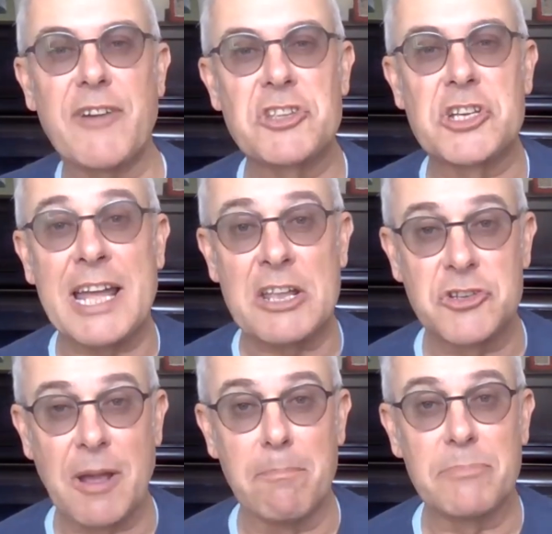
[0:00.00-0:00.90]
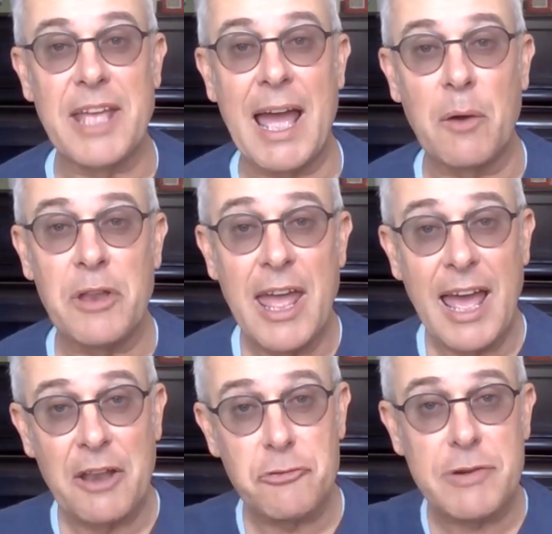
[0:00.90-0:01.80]
Vachagan jumped down
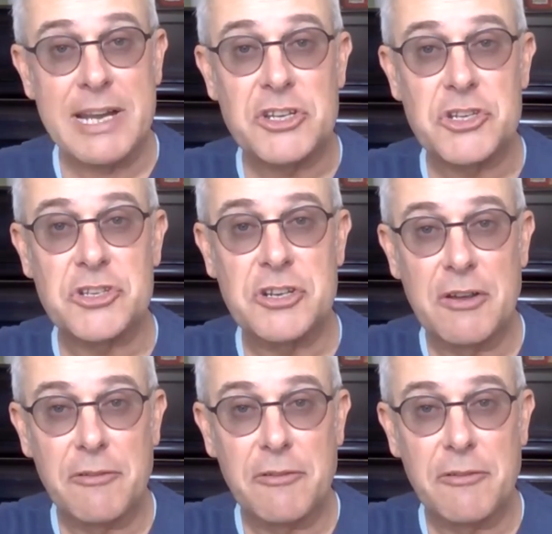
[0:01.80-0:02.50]
and reached